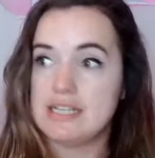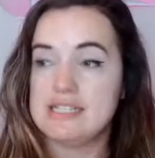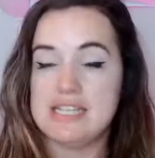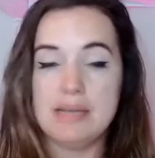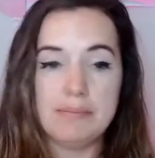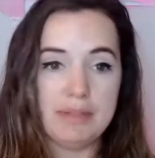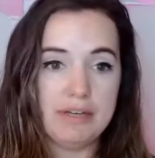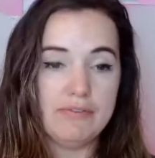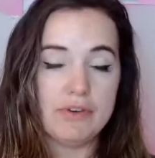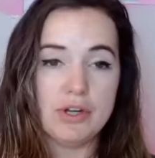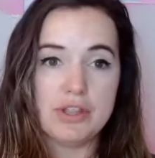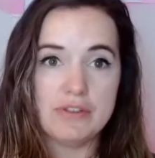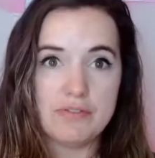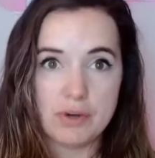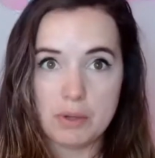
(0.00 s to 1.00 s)
Same thing for at
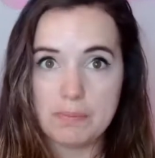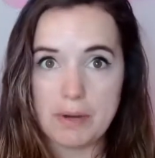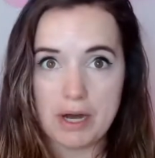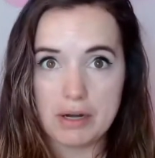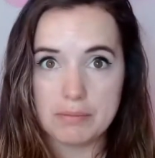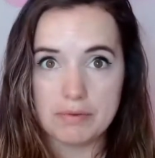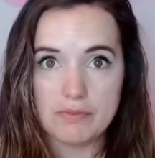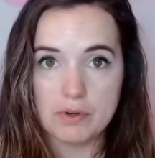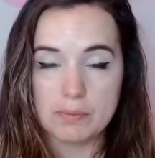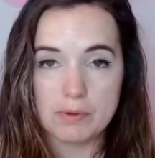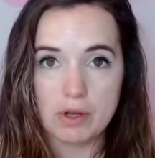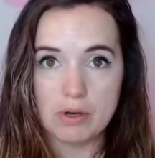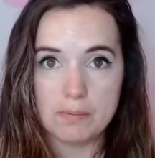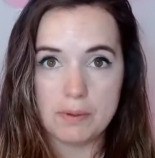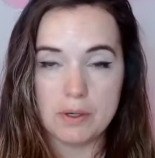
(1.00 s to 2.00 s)
the very bottom of your
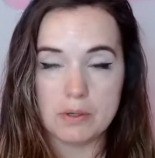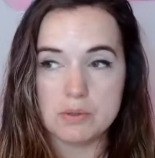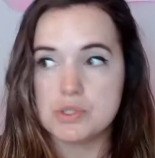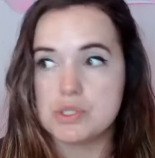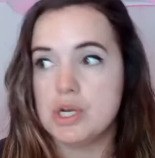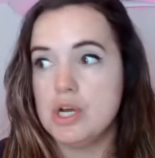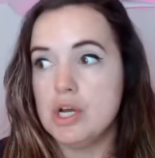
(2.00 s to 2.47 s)
blog post.